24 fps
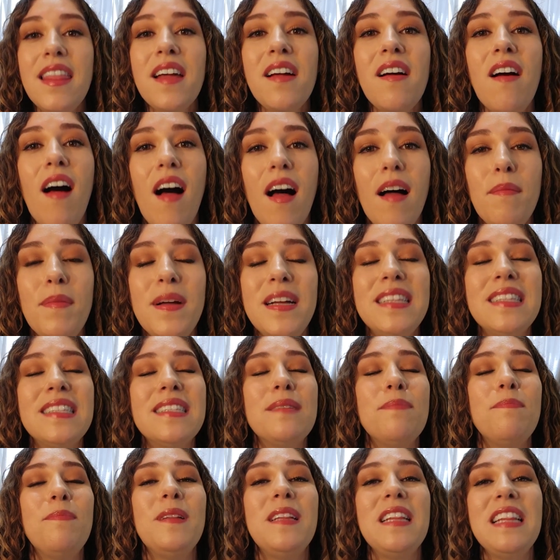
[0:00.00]
the
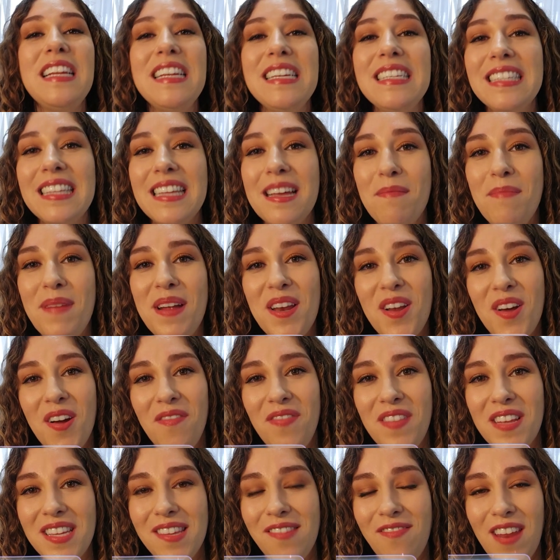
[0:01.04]
comments, please let me know if
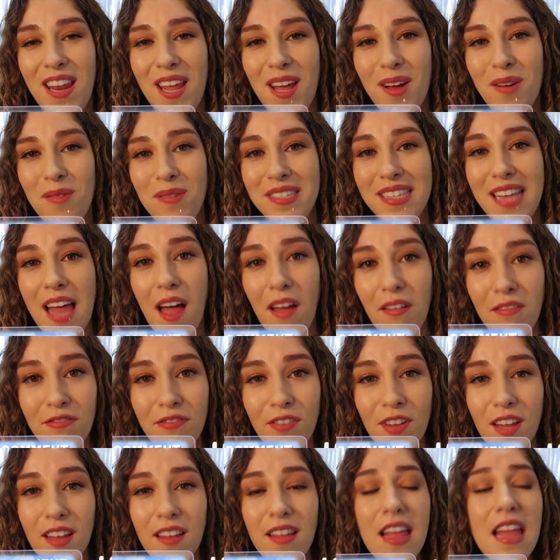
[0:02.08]
this video was
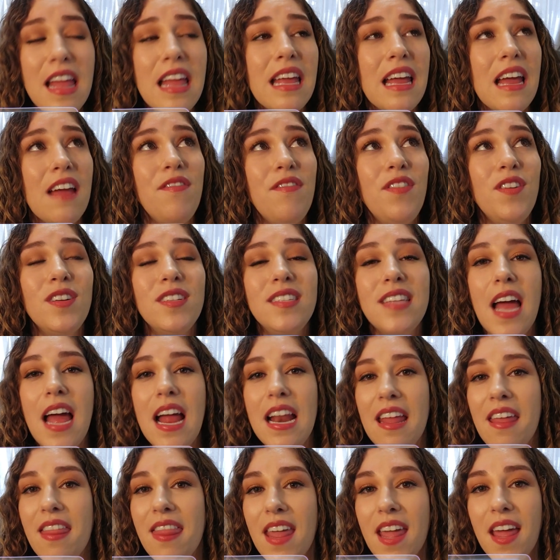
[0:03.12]
helpful, if there's
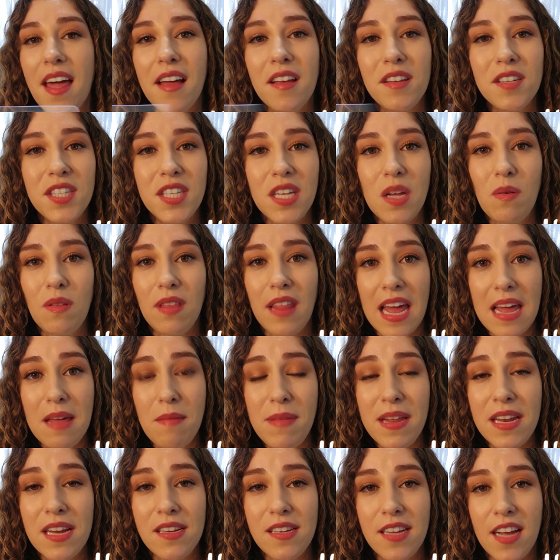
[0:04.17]
anything else you would like
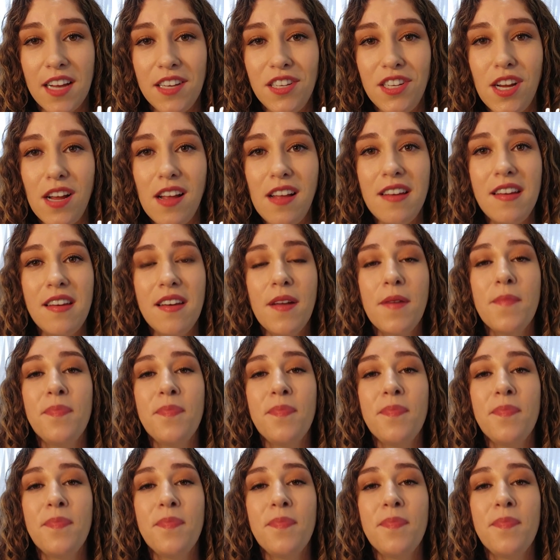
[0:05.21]
me to touch on.